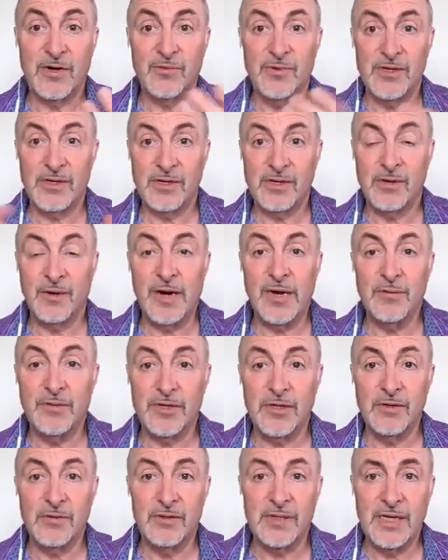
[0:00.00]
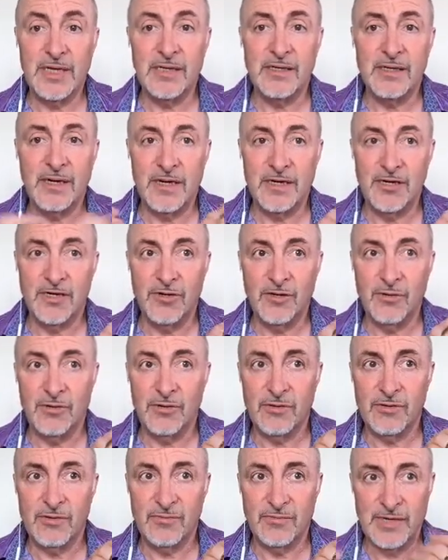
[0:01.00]
to go out with you, and
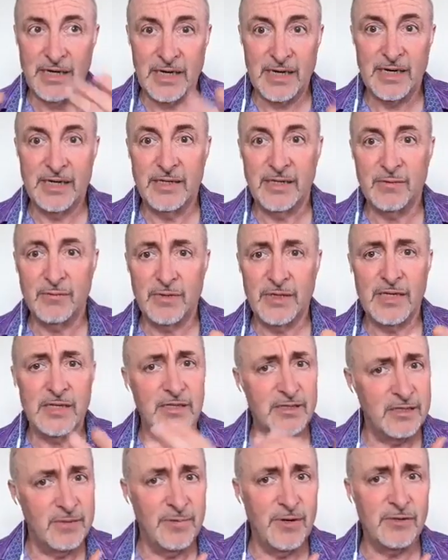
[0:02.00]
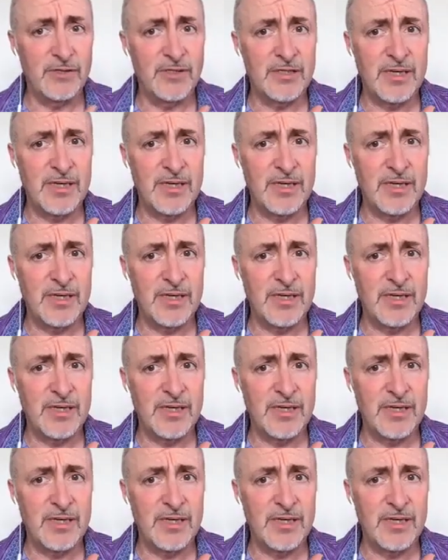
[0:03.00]
you're really clear that they're seeing somebody else at the